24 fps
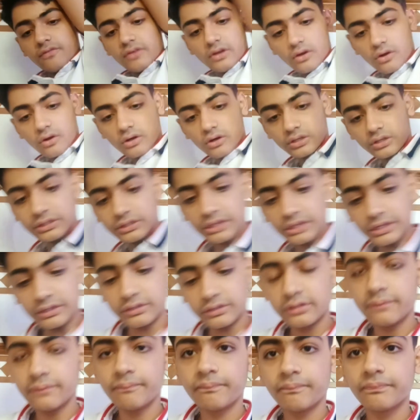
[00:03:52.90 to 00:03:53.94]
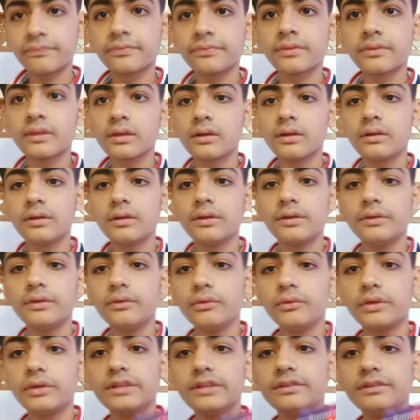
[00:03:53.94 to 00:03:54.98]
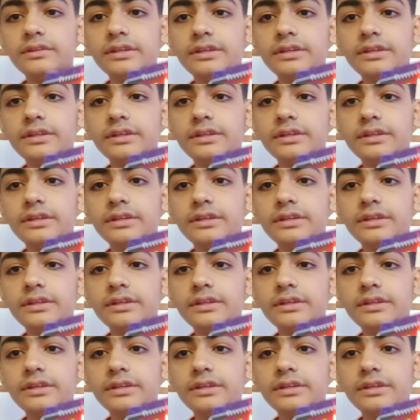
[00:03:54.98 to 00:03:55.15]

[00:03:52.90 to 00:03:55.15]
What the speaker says: on this, you can see